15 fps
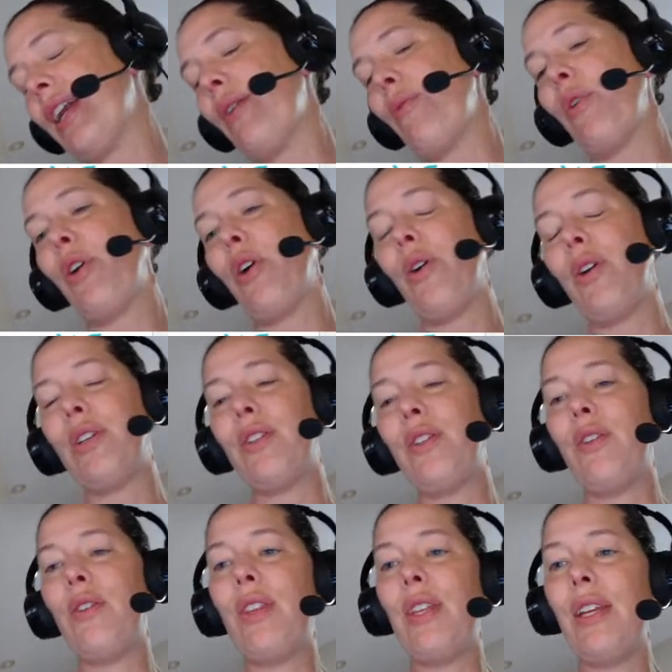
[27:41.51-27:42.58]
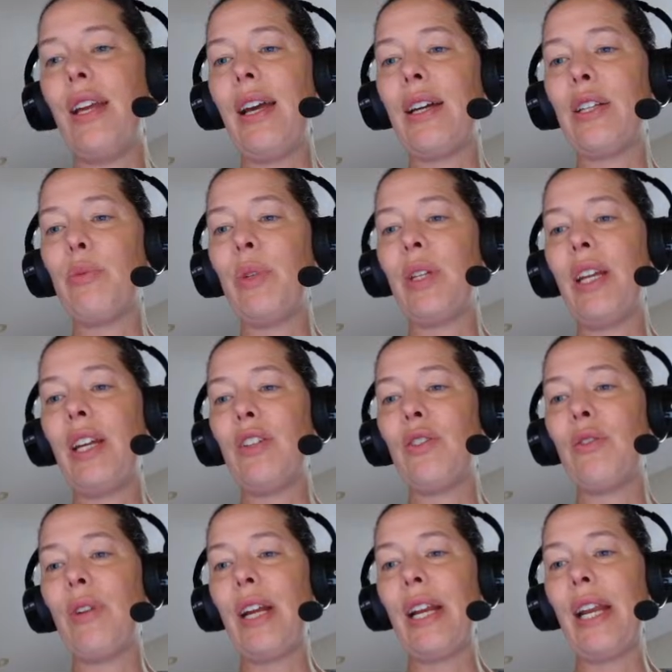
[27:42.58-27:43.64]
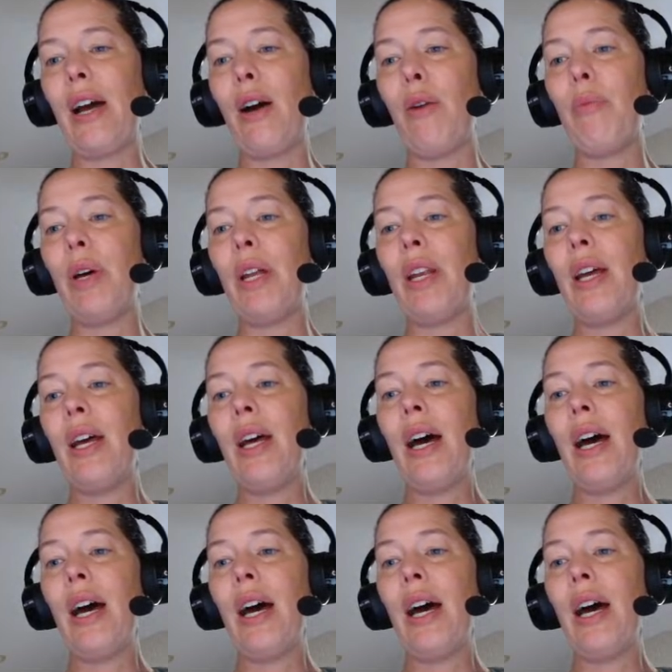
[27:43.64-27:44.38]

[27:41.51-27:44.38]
and I won't go into the explanation right now, but